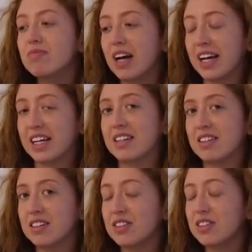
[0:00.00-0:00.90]
I get
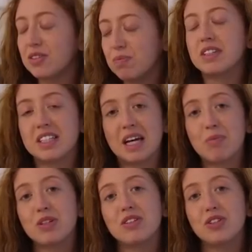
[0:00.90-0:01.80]
this. This
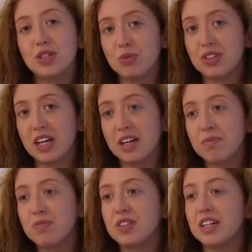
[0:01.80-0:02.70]
happened on Tuesday,
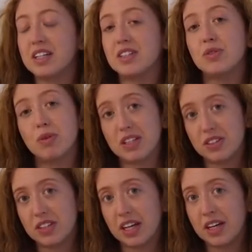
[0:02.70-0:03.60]
today it is
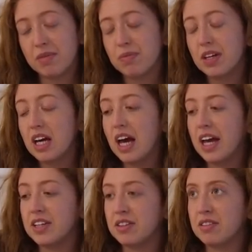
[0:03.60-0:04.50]
Wednesday,
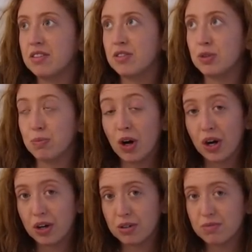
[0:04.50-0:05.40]
and
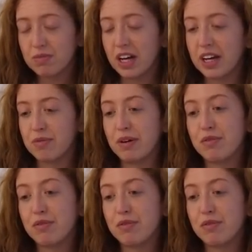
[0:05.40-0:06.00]
tomorrow I have my